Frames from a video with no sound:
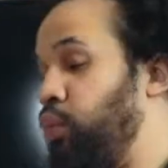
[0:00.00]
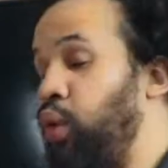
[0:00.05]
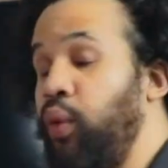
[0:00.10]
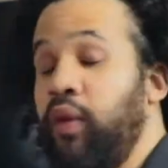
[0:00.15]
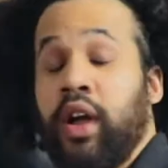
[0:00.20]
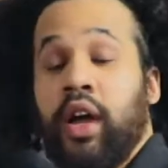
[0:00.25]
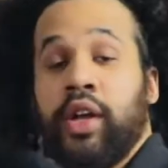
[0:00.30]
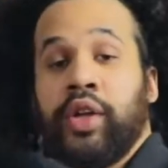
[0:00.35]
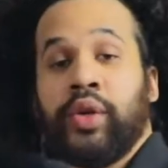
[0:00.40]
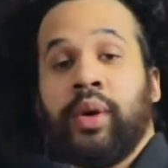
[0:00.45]

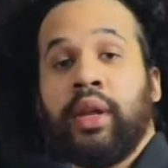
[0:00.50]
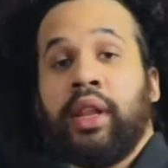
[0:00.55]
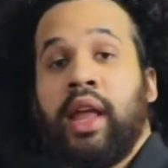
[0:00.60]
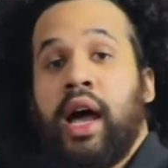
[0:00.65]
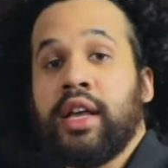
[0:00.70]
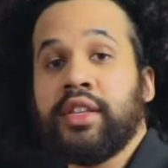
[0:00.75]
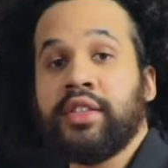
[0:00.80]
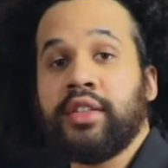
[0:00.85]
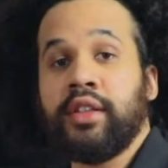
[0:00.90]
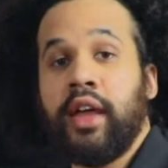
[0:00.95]
Moving on to our
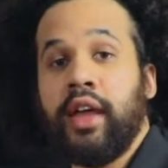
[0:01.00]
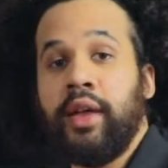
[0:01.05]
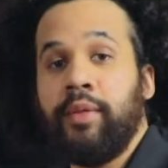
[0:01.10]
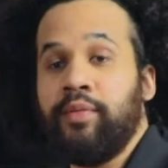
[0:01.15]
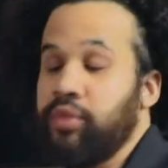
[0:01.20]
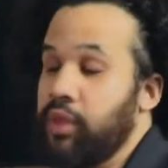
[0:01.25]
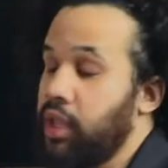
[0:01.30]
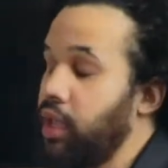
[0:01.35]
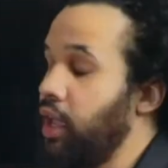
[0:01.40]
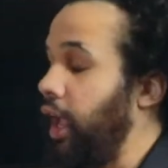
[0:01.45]
last
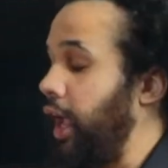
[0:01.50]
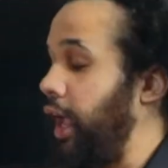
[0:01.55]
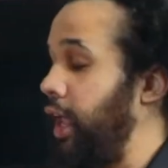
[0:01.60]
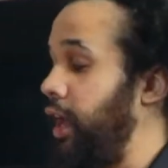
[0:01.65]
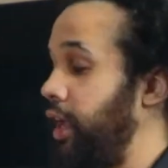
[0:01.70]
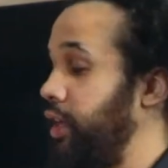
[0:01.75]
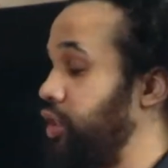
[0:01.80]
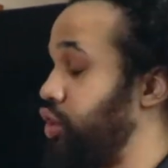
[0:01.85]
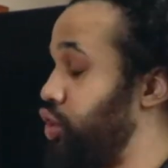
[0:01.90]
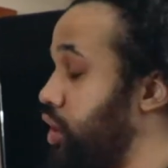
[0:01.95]
light,
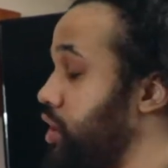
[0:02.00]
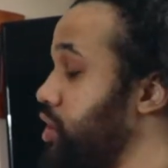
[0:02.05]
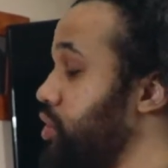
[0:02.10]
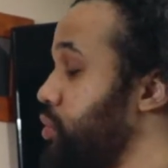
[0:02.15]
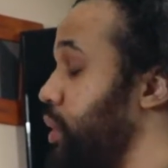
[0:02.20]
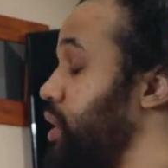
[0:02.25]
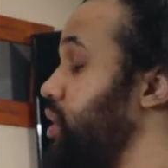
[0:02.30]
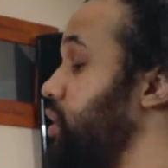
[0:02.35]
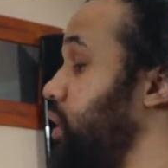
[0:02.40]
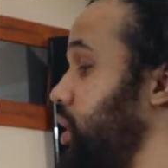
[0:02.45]
and I just
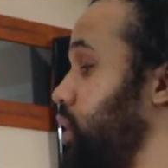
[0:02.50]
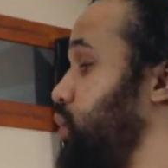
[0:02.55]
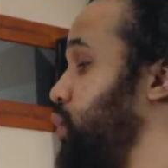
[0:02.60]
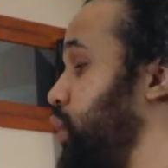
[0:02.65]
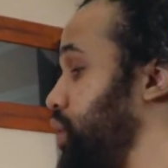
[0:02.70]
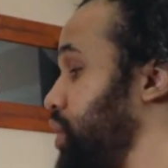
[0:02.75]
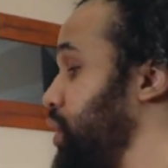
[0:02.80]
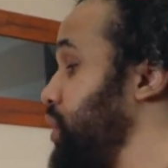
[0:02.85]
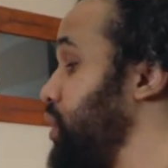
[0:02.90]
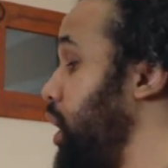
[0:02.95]
recently
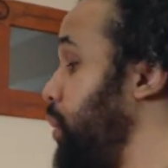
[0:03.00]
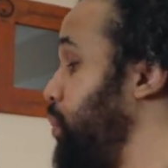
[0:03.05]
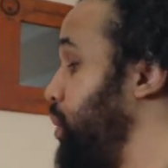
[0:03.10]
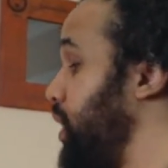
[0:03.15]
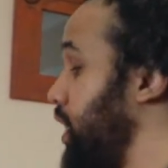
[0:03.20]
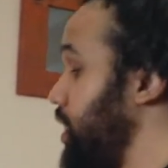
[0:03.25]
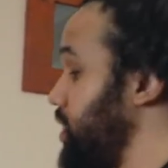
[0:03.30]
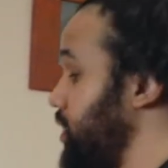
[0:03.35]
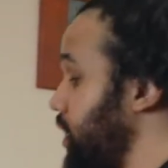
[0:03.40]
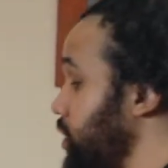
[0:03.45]
switched this up
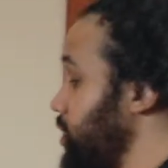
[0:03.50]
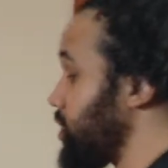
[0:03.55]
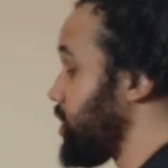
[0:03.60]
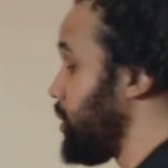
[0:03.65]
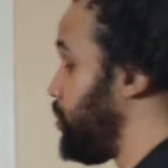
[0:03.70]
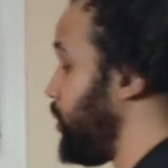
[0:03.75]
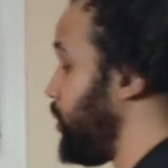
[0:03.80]
because I used to